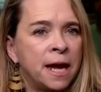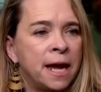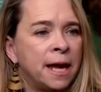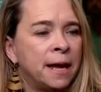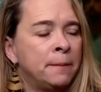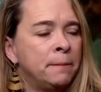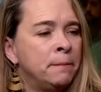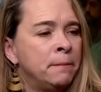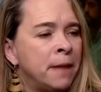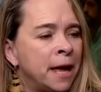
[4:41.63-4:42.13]

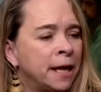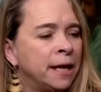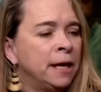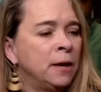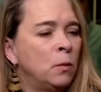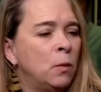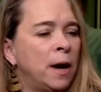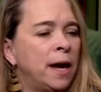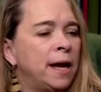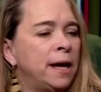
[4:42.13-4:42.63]
In many
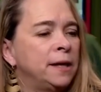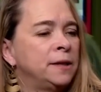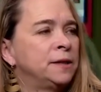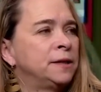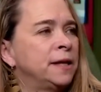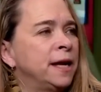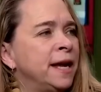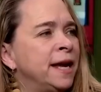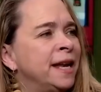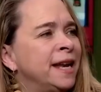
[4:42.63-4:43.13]

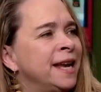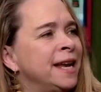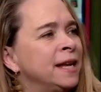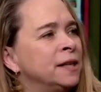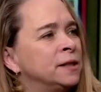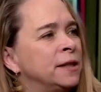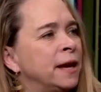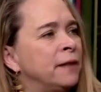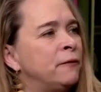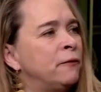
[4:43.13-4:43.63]
ways, it
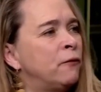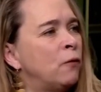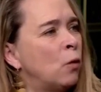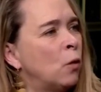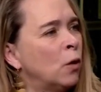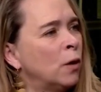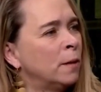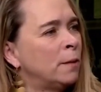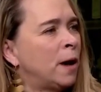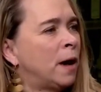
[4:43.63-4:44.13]
is a
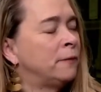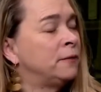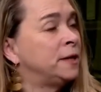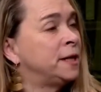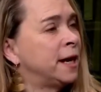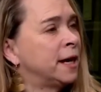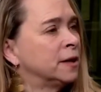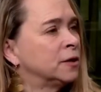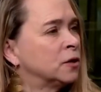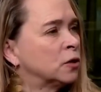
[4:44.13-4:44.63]
form of
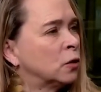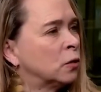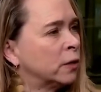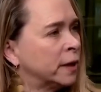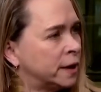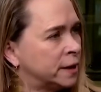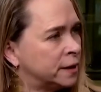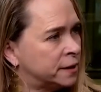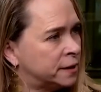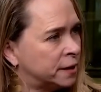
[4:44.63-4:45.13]
dance
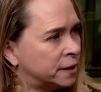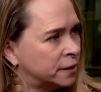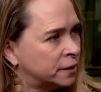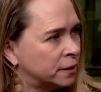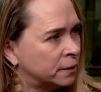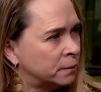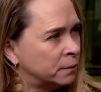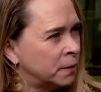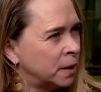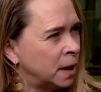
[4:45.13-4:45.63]

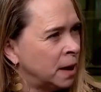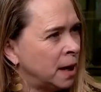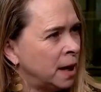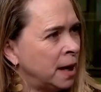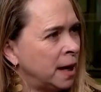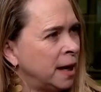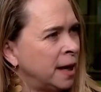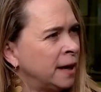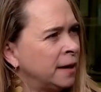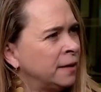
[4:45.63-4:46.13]
criticism
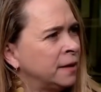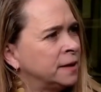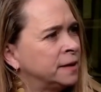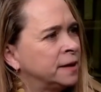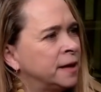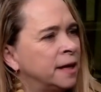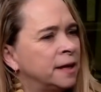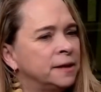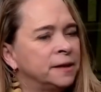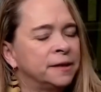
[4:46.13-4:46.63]
in the
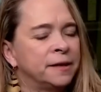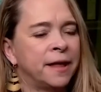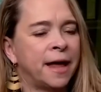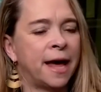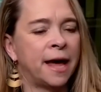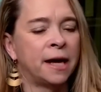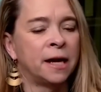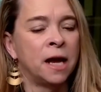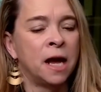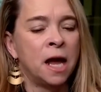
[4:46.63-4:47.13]
sense
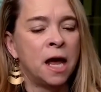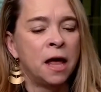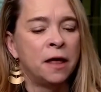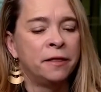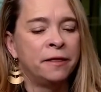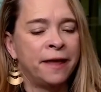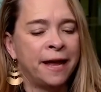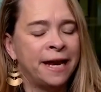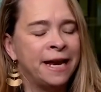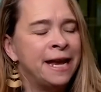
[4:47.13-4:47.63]
that
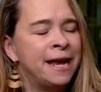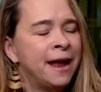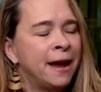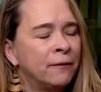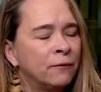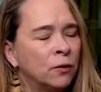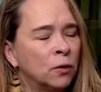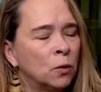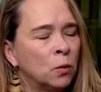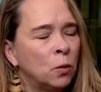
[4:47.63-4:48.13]
they
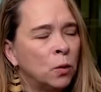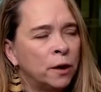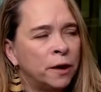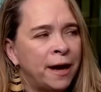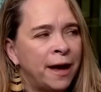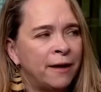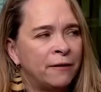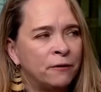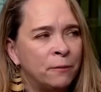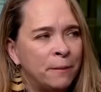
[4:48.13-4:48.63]
never would
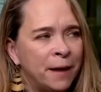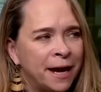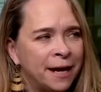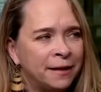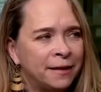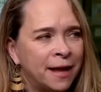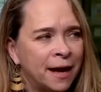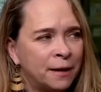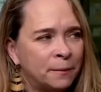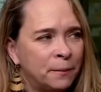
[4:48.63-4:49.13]
have made
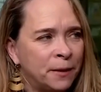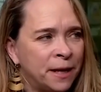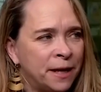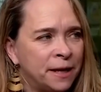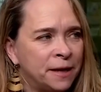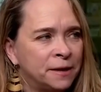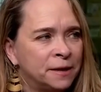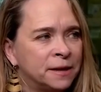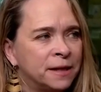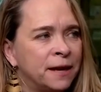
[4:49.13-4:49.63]
that
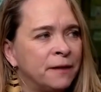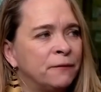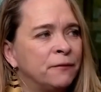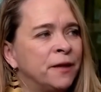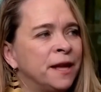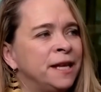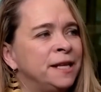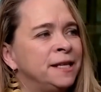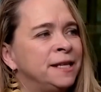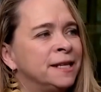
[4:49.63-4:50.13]
piece if
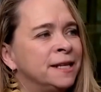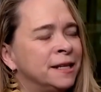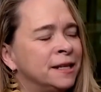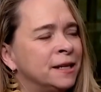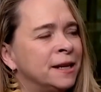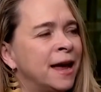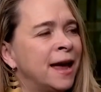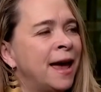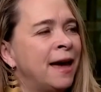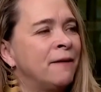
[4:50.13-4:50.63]
they
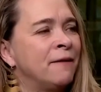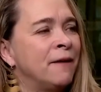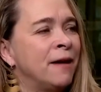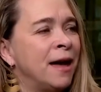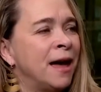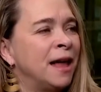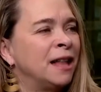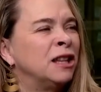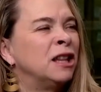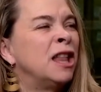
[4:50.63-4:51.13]
didn't have
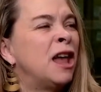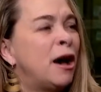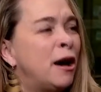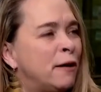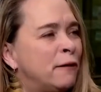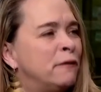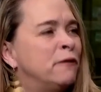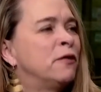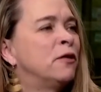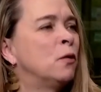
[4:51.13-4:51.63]

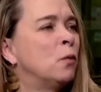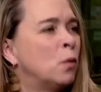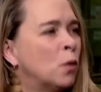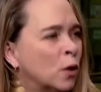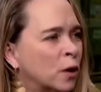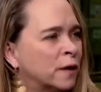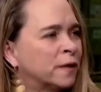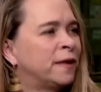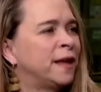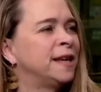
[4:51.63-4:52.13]
love the
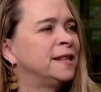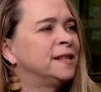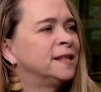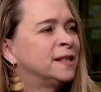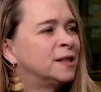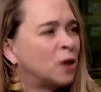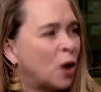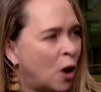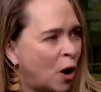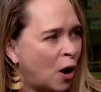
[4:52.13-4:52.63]
work they
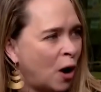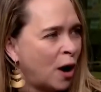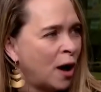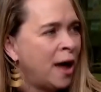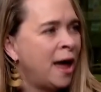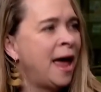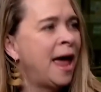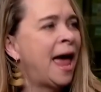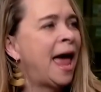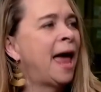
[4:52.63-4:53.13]
saw
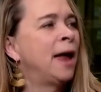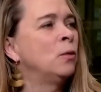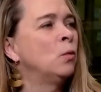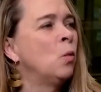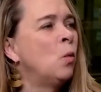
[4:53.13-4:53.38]
Absolutely.